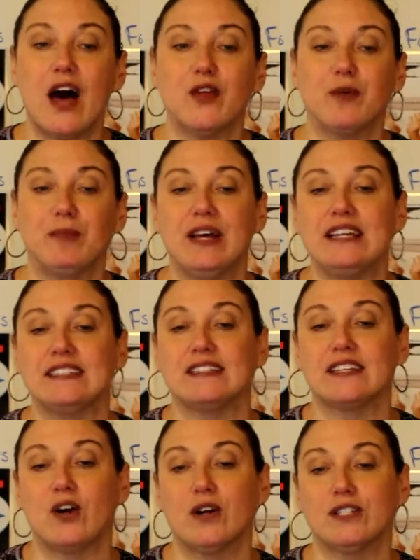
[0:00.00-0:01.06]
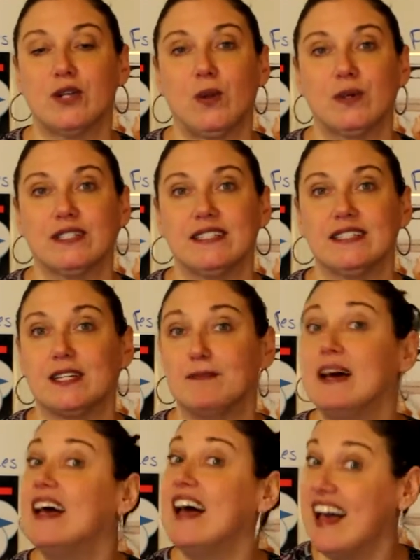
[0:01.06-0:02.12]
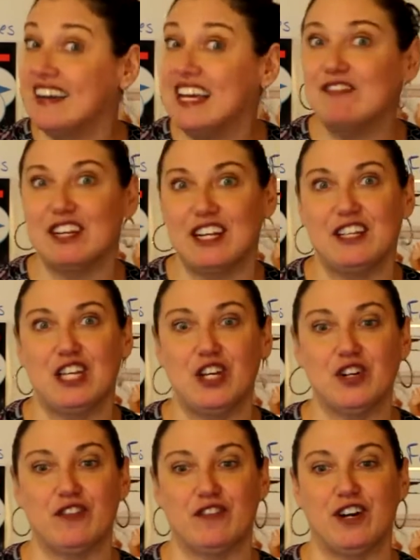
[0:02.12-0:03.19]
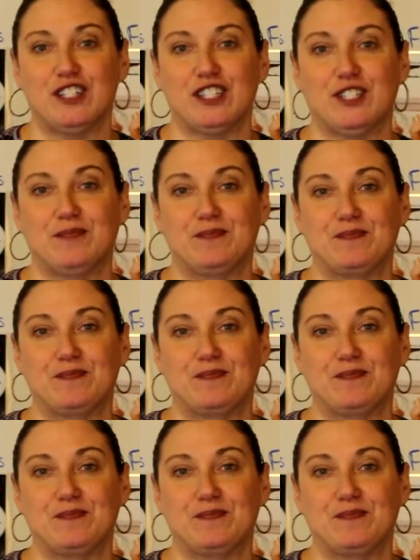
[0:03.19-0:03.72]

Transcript: other places in our solar system and even in the universe.